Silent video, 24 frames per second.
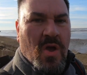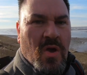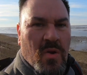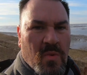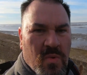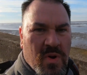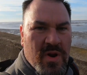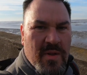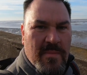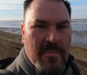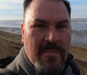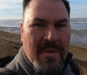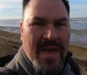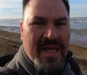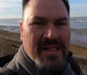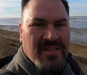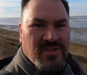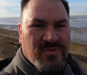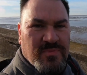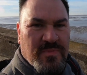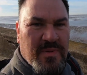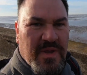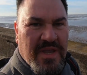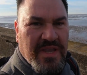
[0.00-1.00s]
We're at
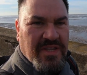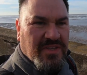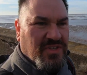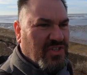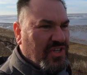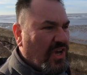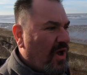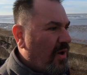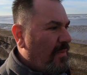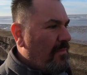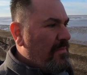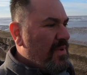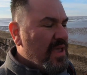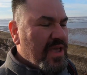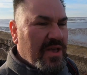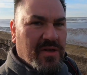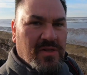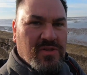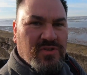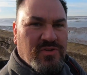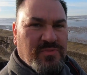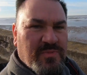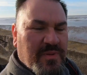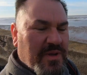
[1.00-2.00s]
Mel's Beach, or
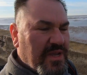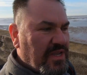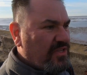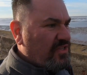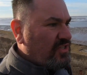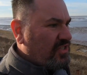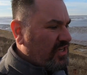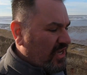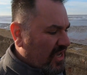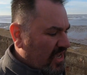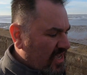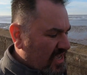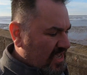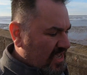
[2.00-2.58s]
Meols Beach.